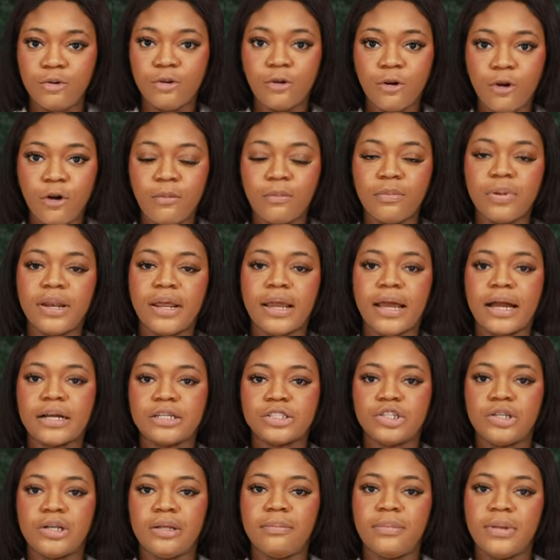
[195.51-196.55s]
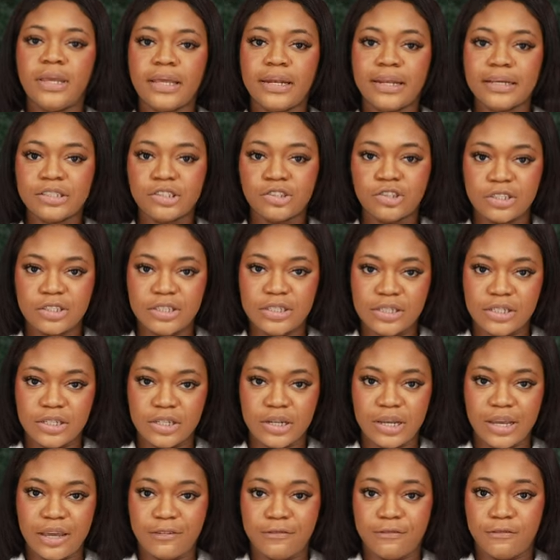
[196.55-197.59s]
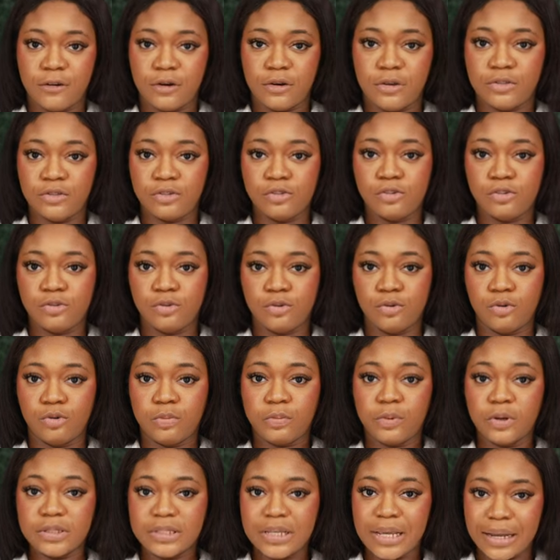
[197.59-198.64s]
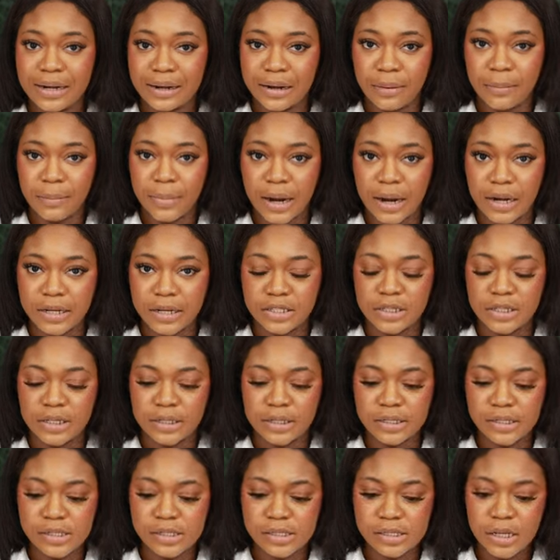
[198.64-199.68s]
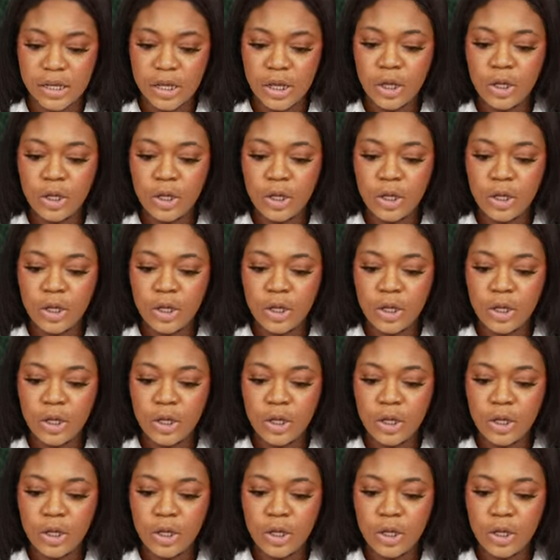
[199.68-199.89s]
the company actually made a strategic effort to protect their margins.